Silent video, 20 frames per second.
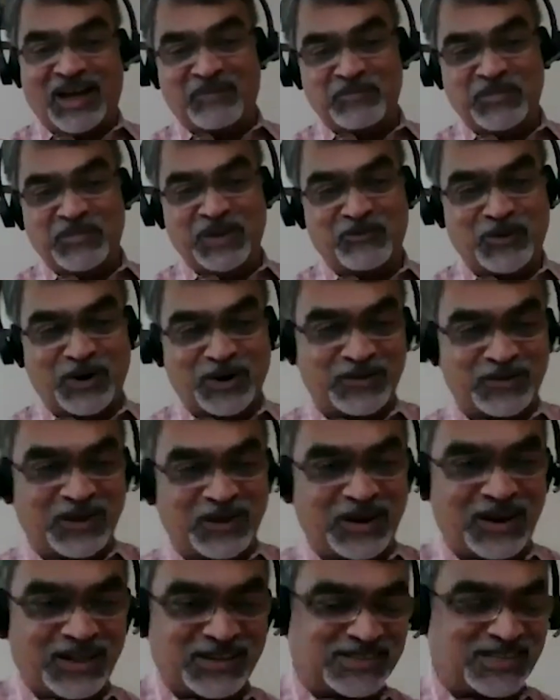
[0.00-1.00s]
being one of the
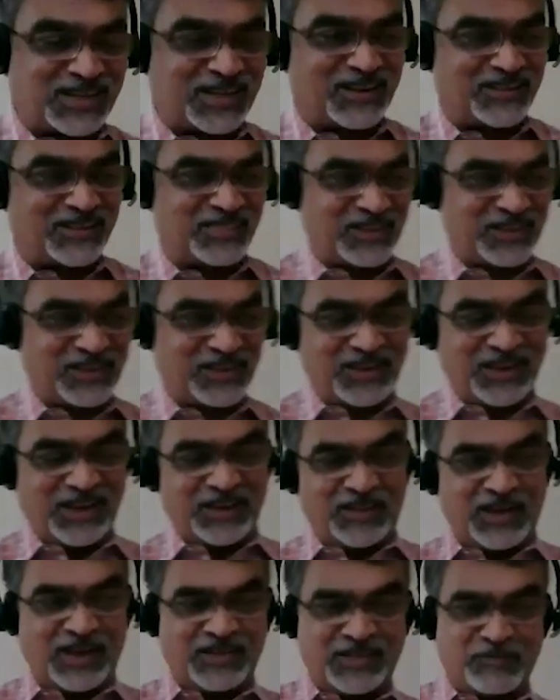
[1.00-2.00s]
relics there in
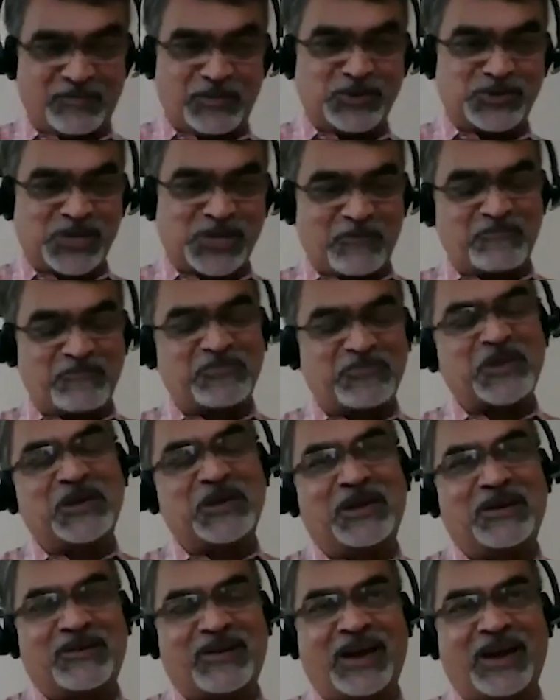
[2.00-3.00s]
the museum,
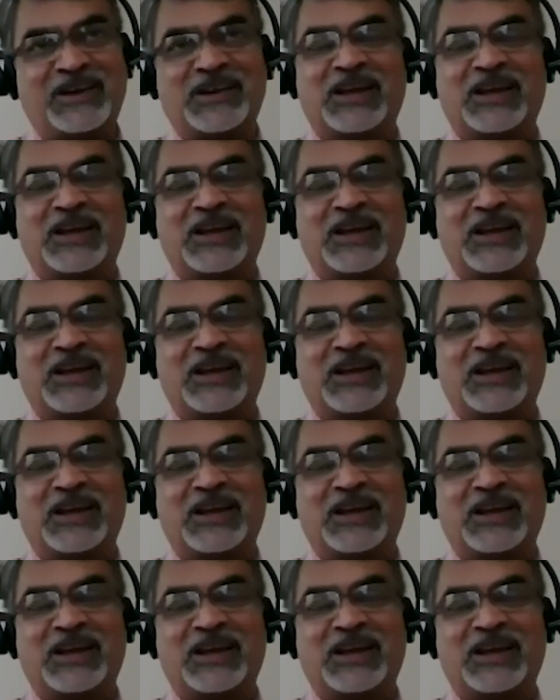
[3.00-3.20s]
right?